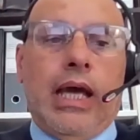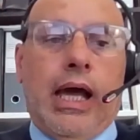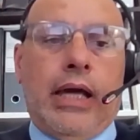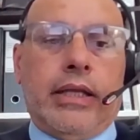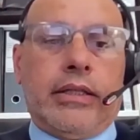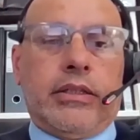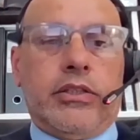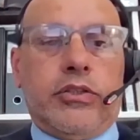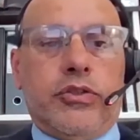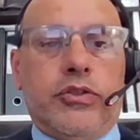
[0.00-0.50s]

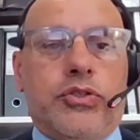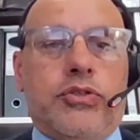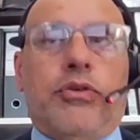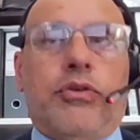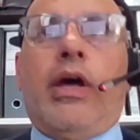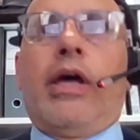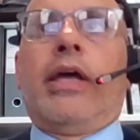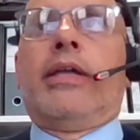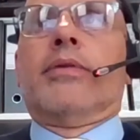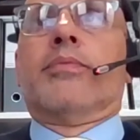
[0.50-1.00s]

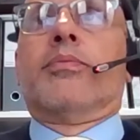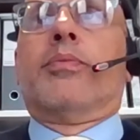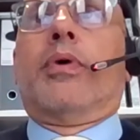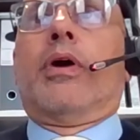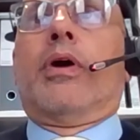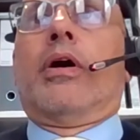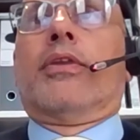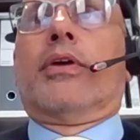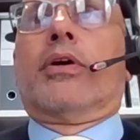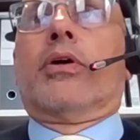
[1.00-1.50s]
unconstrained
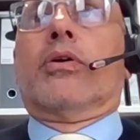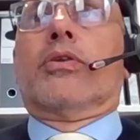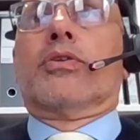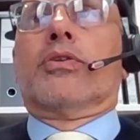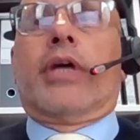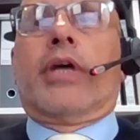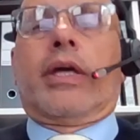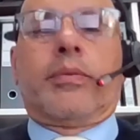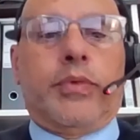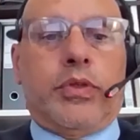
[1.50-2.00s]
by the
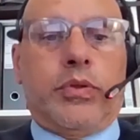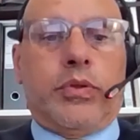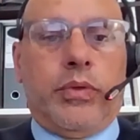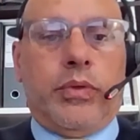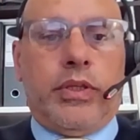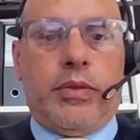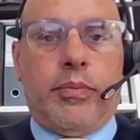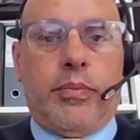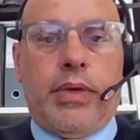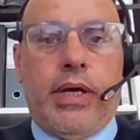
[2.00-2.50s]
contract
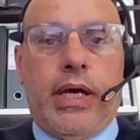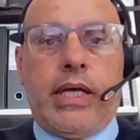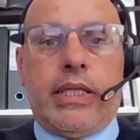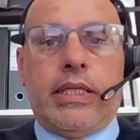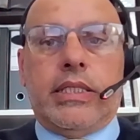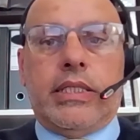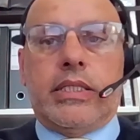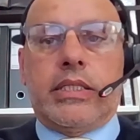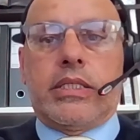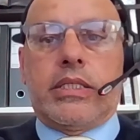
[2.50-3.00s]
between the
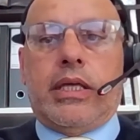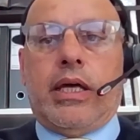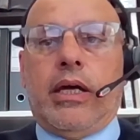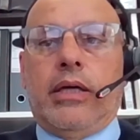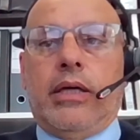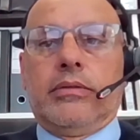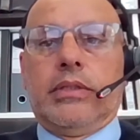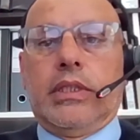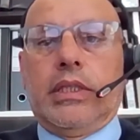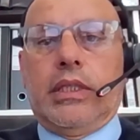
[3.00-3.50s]
parties.
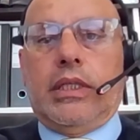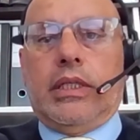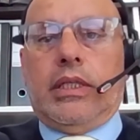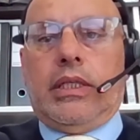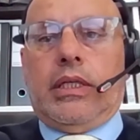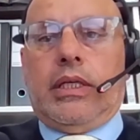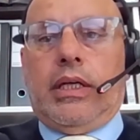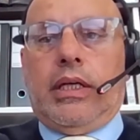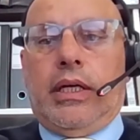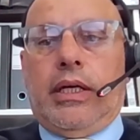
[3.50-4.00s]
So
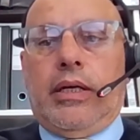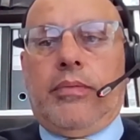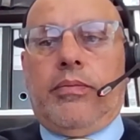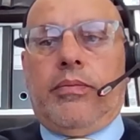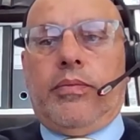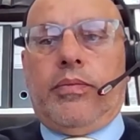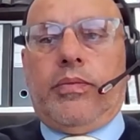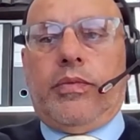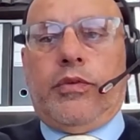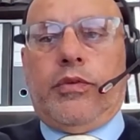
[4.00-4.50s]

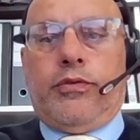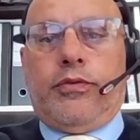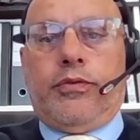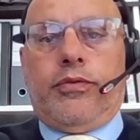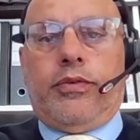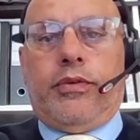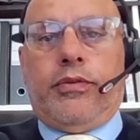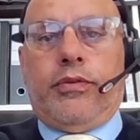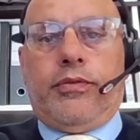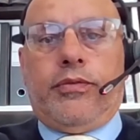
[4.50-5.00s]

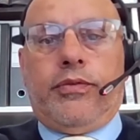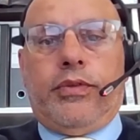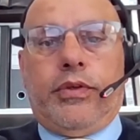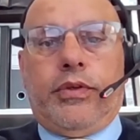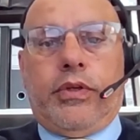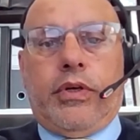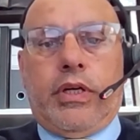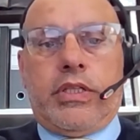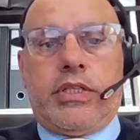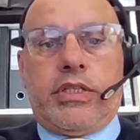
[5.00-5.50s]
if you
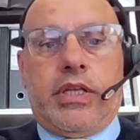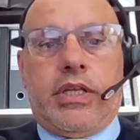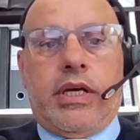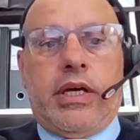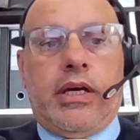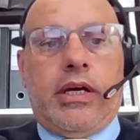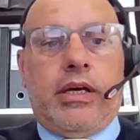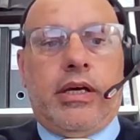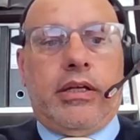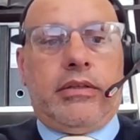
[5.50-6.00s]
guys
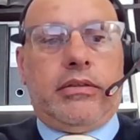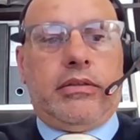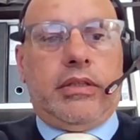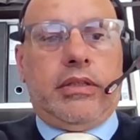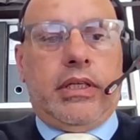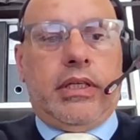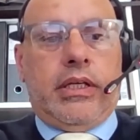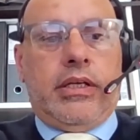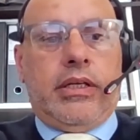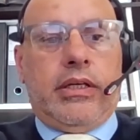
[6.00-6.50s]
are
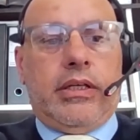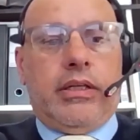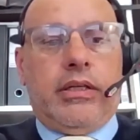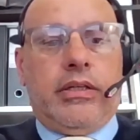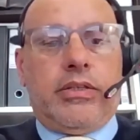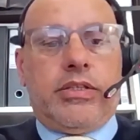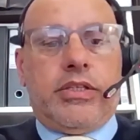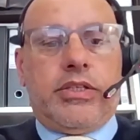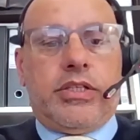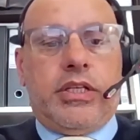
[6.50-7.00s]

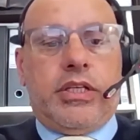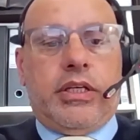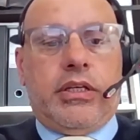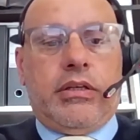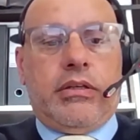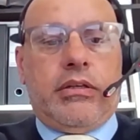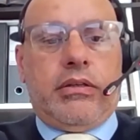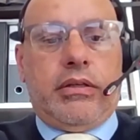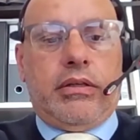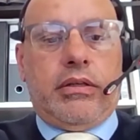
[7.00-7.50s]
assisting
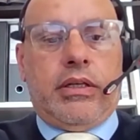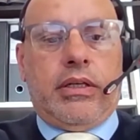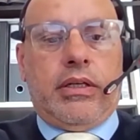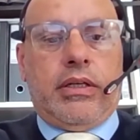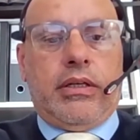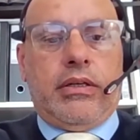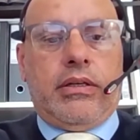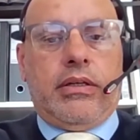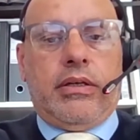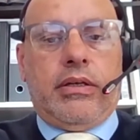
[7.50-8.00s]

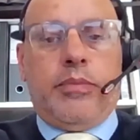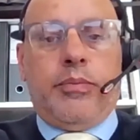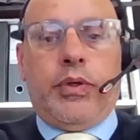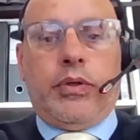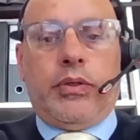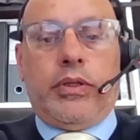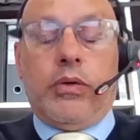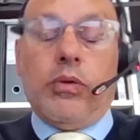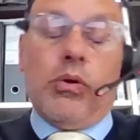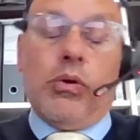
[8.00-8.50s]
a
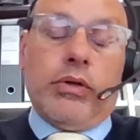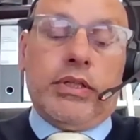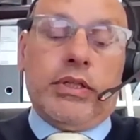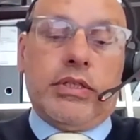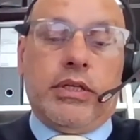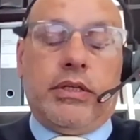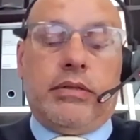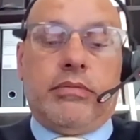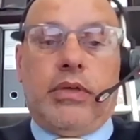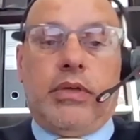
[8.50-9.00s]
builder, or
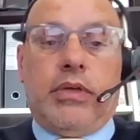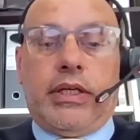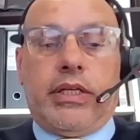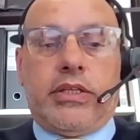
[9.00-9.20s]
indeed, I